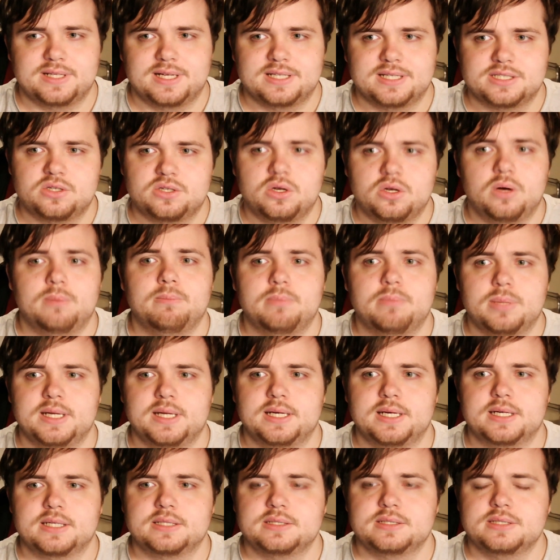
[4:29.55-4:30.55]
as
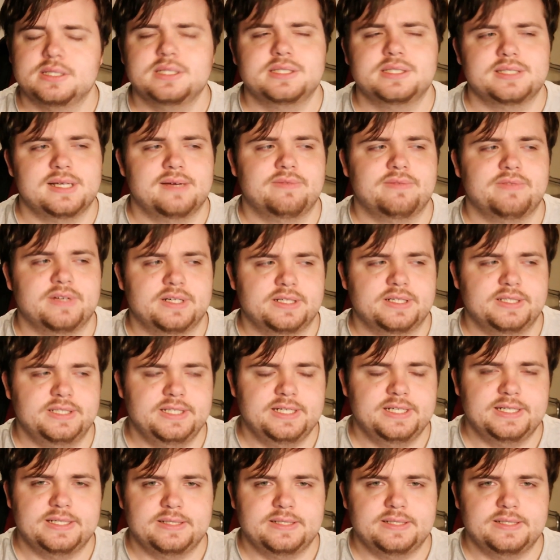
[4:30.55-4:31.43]
complex as FND.